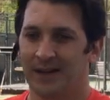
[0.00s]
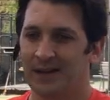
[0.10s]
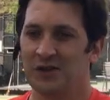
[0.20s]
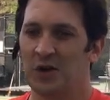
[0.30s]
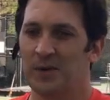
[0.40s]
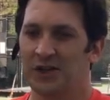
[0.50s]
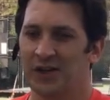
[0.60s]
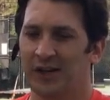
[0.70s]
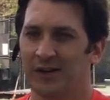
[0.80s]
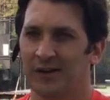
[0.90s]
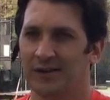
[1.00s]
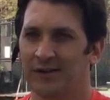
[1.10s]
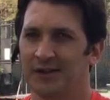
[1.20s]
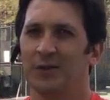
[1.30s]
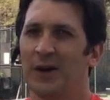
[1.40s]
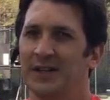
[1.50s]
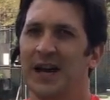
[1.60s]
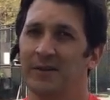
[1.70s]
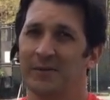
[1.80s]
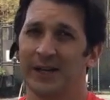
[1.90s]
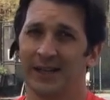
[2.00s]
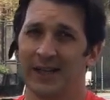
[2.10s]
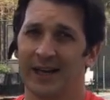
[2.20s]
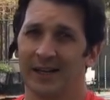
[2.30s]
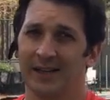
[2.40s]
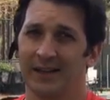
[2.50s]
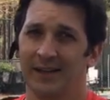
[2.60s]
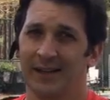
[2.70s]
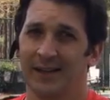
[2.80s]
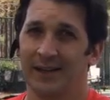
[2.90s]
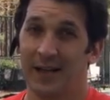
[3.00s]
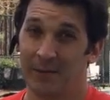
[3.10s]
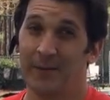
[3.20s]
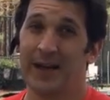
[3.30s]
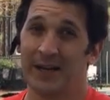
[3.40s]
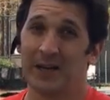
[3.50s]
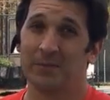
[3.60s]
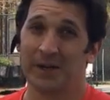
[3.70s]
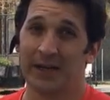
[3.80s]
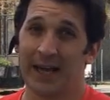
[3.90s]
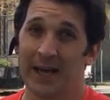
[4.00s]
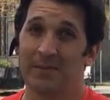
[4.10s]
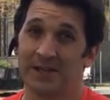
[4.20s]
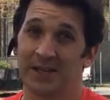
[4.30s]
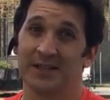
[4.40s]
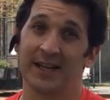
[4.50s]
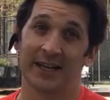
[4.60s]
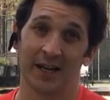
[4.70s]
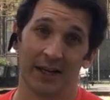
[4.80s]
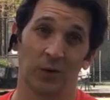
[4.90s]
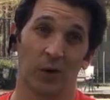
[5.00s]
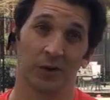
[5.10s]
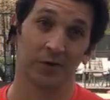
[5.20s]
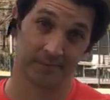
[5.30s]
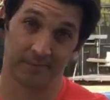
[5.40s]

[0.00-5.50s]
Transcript: There's so much here. It's a great time to be in Atlanta, and we may end up being Amazon's second headquarters.